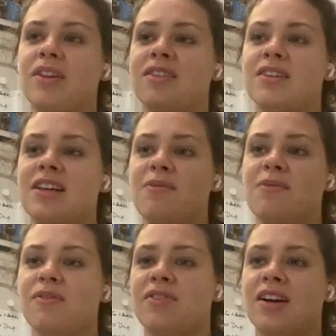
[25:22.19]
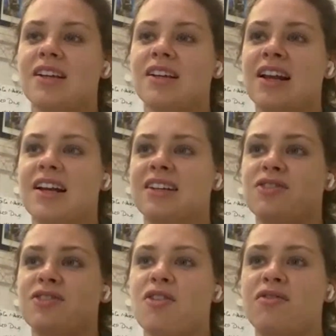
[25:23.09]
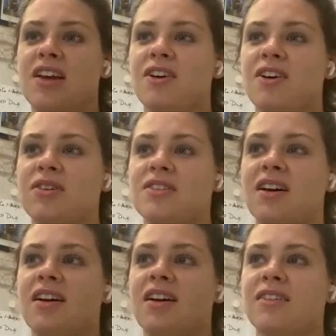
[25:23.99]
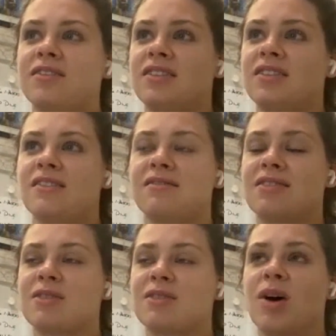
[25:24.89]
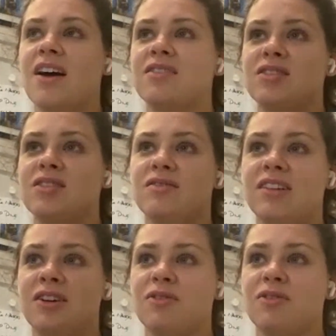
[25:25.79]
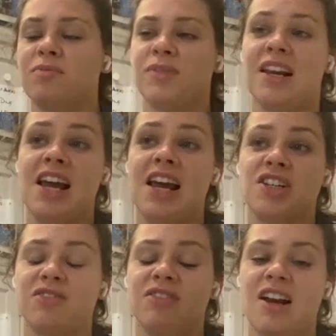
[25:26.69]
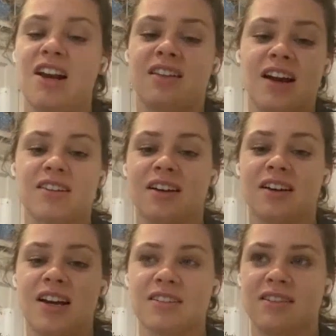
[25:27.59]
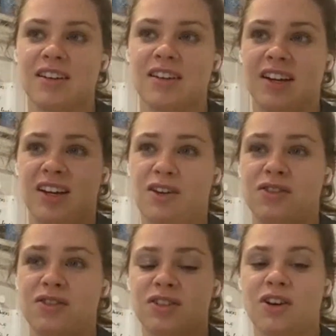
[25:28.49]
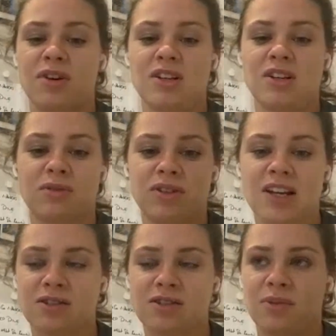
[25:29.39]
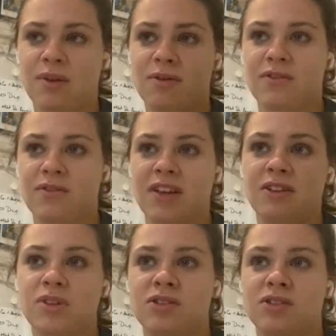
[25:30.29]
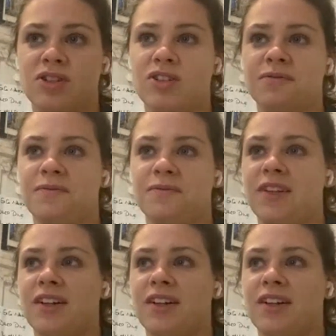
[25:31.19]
when the other team have gone to collect their trophy, it's all smiles and, elation really on their side. And you just go into a dressing room that was filled with such,